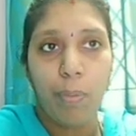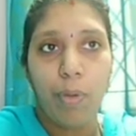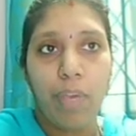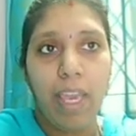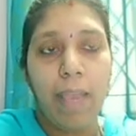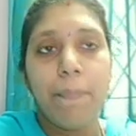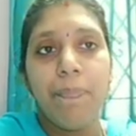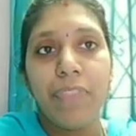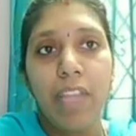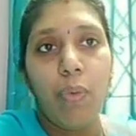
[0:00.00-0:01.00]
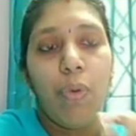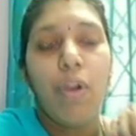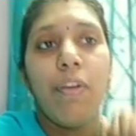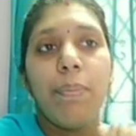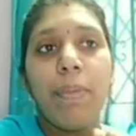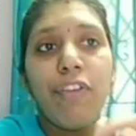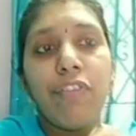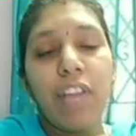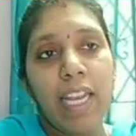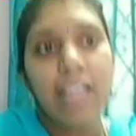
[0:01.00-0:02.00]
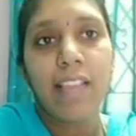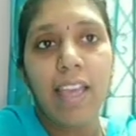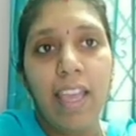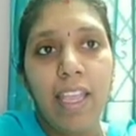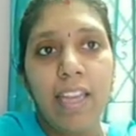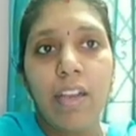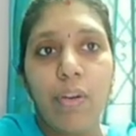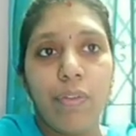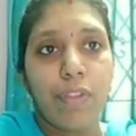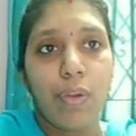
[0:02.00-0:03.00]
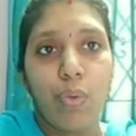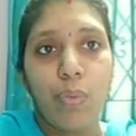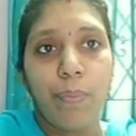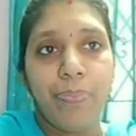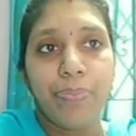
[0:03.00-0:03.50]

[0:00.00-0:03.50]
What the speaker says: Okay, now before finding the area of the room,